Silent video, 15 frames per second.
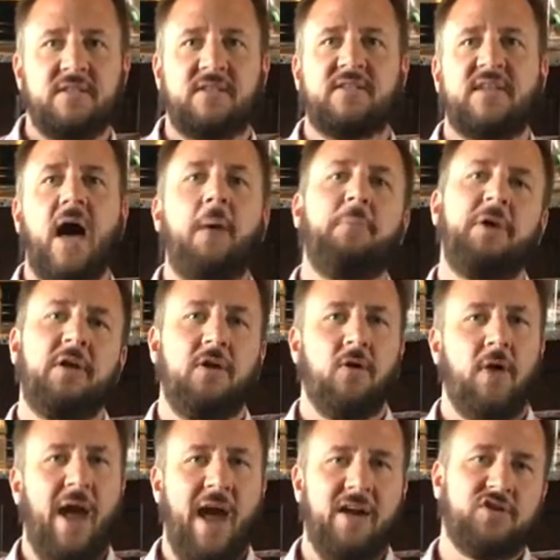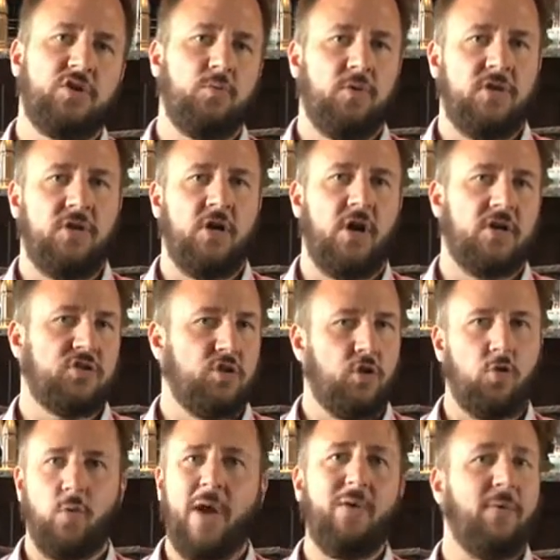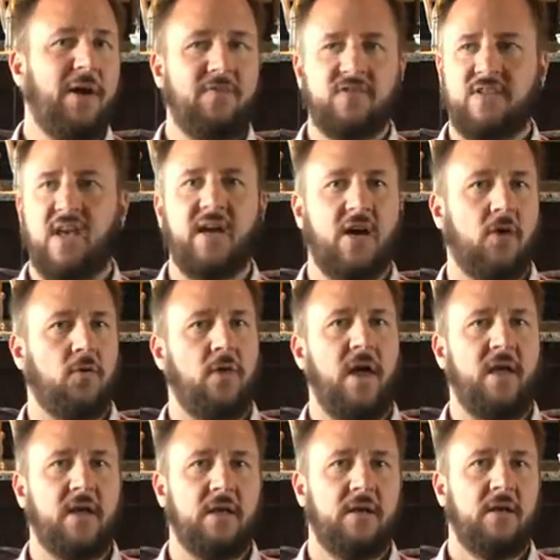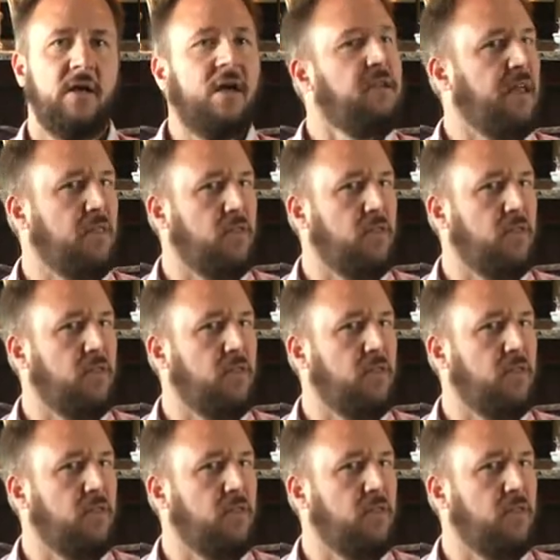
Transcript: stopping your action with the dog is a great way of saying I don't like it.